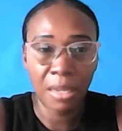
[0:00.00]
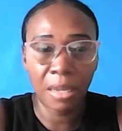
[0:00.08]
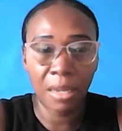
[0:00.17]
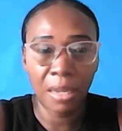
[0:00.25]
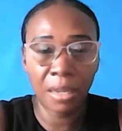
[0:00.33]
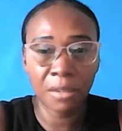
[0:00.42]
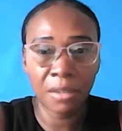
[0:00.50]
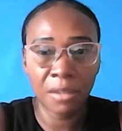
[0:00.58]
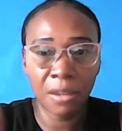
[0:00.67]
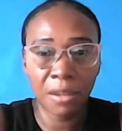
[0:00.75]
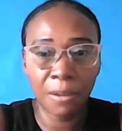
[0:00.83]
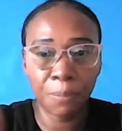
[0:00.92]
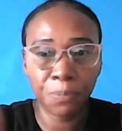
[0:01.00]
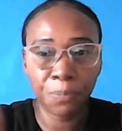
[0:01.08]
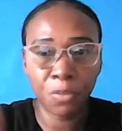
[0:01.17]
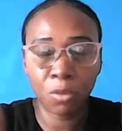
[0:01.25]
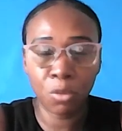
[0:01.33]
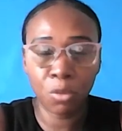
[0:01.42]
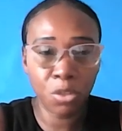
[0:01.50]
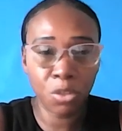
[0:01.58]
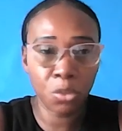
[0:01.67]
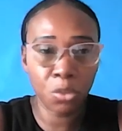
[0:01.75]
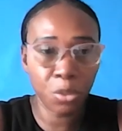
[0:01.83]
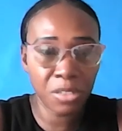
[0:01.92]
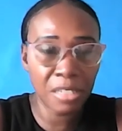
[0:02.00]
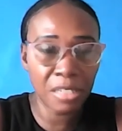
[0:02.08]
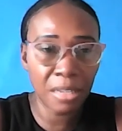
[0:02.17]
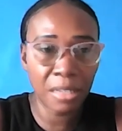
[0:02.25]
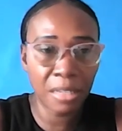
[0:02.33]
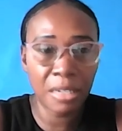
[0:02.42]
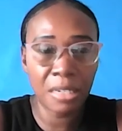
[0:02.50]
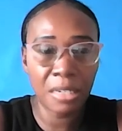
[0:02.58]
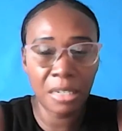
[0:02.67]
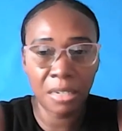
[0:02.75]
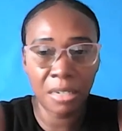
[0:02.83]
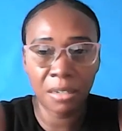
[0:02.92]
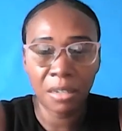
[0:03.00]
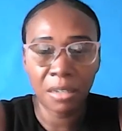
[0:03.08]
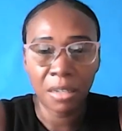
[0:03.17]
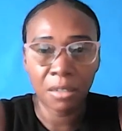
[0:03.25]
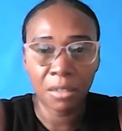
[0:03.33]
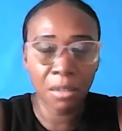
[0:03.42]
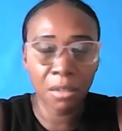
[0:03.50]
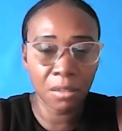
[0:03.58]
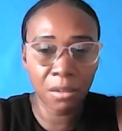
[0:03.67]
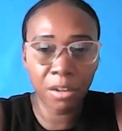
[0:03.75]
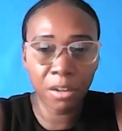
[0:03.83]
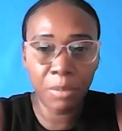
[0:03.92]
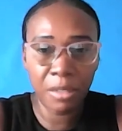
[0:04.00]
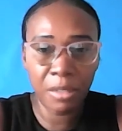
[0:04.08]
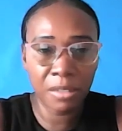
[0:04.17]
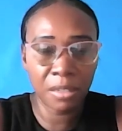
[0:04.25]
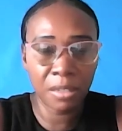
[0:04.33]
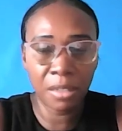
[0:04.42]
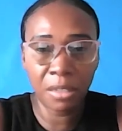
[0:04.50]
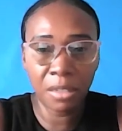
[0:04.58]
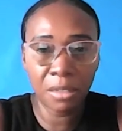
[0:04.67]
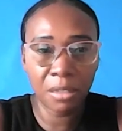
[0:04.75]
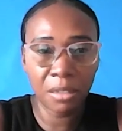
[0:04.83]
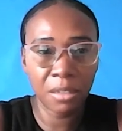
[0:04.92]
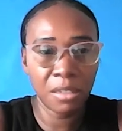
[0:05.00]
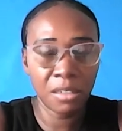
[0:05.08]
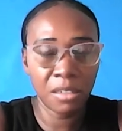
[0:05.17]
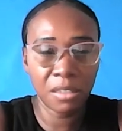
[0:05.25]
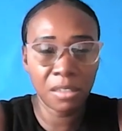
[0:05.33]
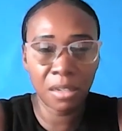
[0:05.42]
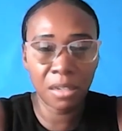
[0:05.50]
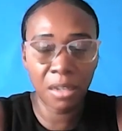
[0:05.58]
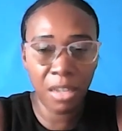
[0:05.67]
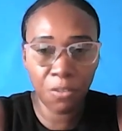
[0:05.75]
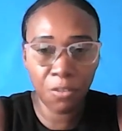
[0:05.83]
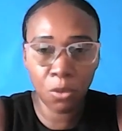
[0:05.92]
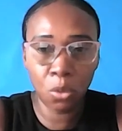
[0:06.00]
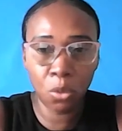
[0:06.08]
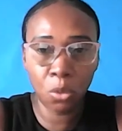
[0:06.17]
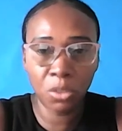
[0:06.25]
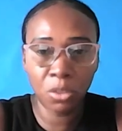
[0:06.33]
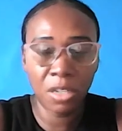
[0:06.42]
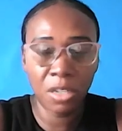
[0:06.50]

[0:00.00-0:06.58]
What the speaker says: And the resources that they need. Dr. Darby is a healer. She's a life coach.